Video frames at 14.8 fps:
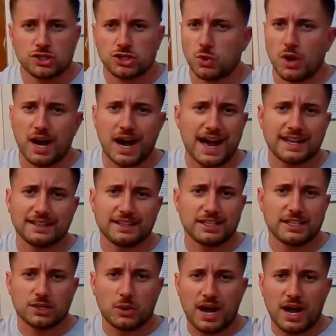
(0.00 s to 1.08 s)
do
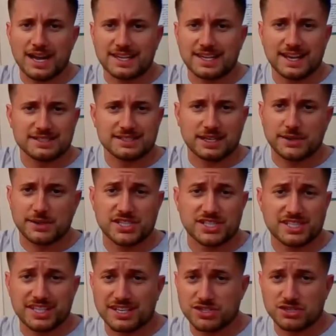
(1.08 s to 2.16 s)
high kicks like we
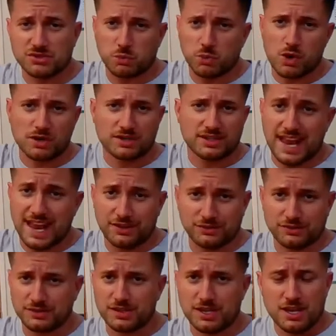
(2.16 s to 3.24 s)
just did and just walk
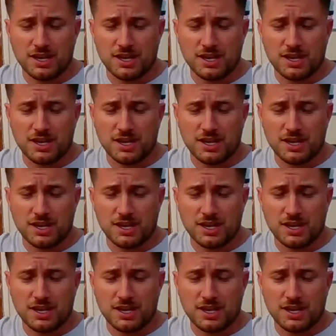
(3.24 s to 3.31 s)
down.